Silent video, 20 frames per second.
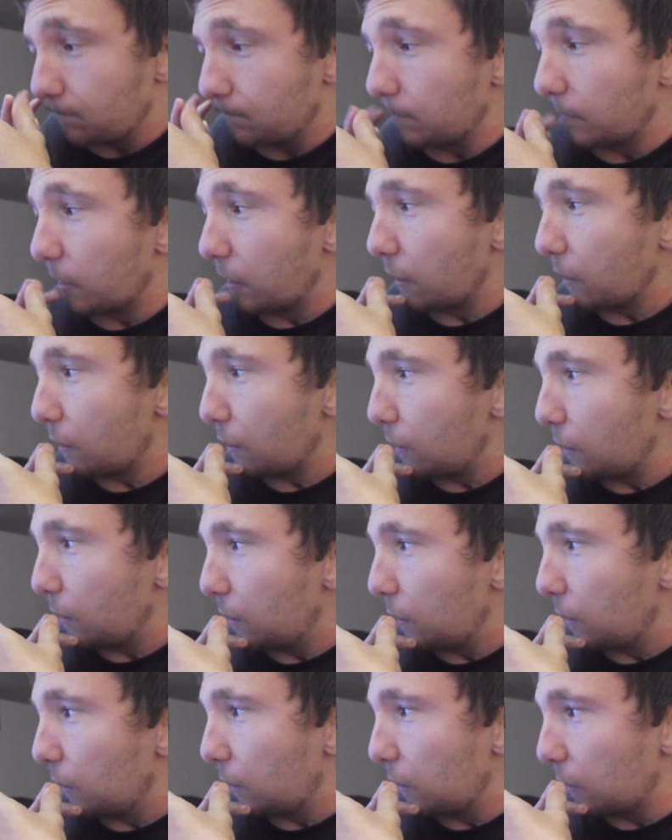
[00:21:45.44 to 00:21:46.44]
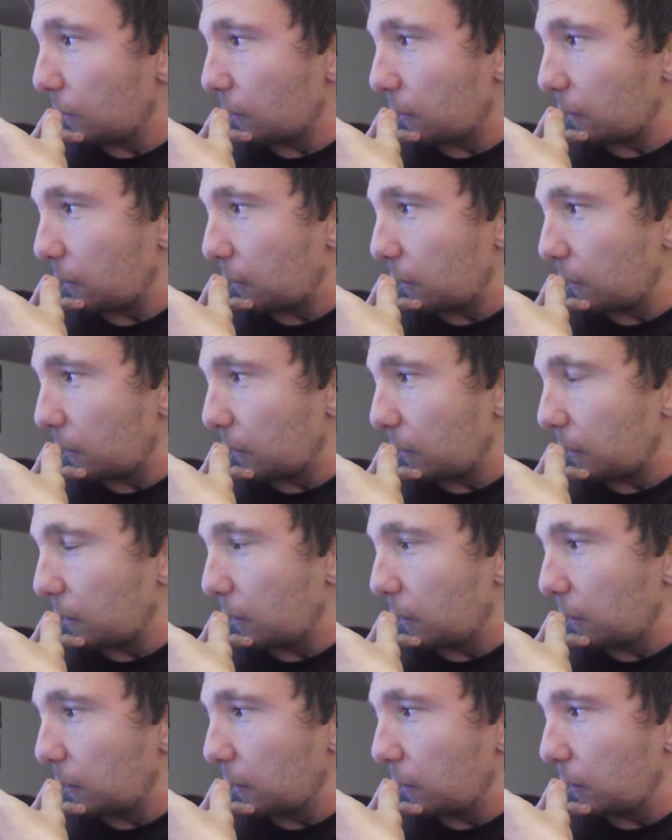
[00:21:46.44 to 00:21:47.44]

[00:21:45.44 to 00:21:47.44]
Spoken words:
(silence)